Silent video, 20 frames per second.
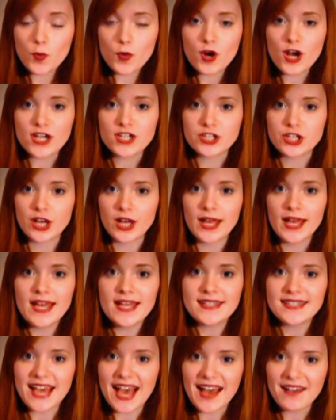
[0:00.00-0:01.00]
pressure
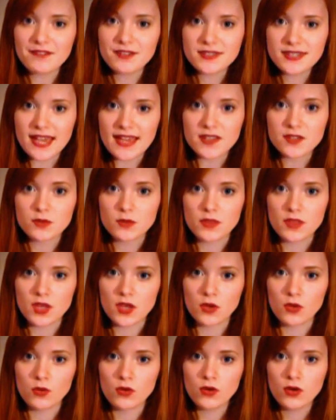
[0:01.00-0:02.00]
to have sex with
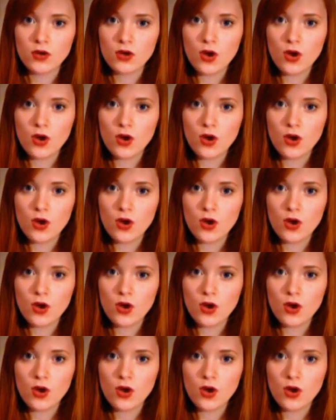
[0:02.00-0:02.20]
you